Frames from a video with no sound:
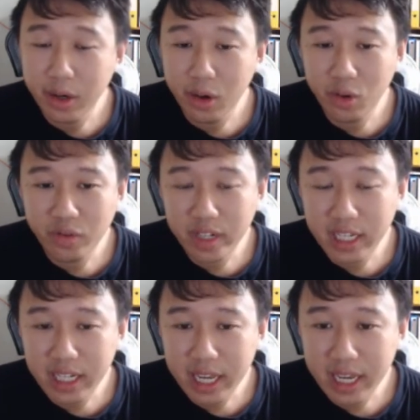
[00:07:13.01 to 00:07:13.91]

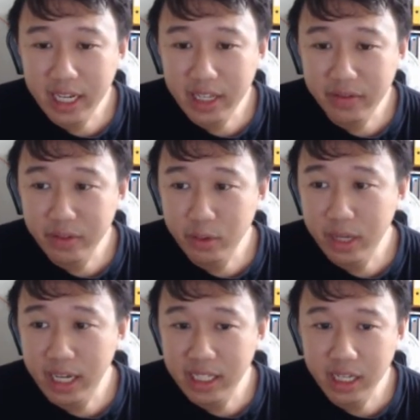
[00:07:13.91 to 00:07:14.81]
Hopefully that if you
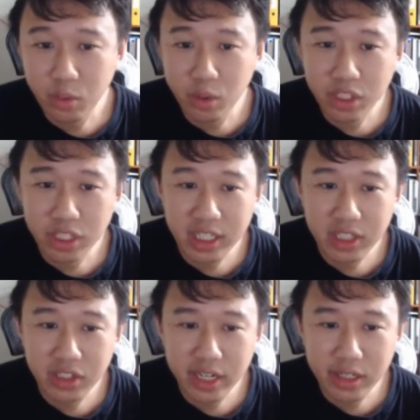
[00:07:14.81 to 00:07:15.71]
guys are watching
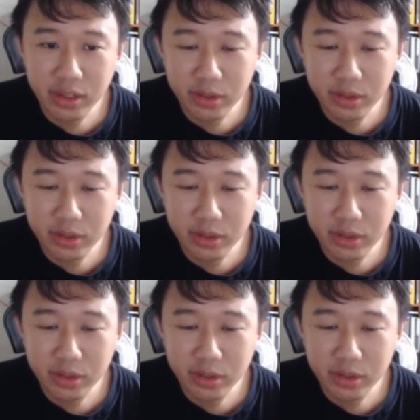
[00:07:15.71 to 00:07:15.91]
this channel,